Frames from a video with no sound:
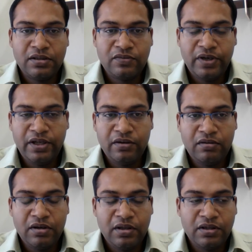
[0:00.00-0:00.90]

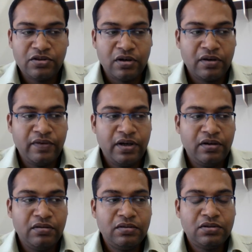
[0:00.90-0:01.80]
video, this short
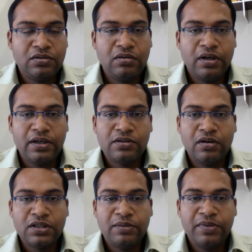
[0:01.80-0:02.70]
video, so it's
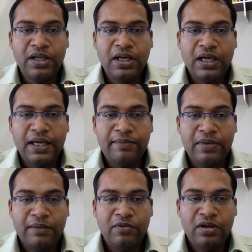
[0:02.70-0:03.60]
not something
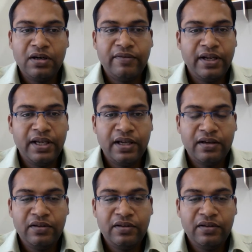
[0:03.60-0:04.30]
I'm not covering here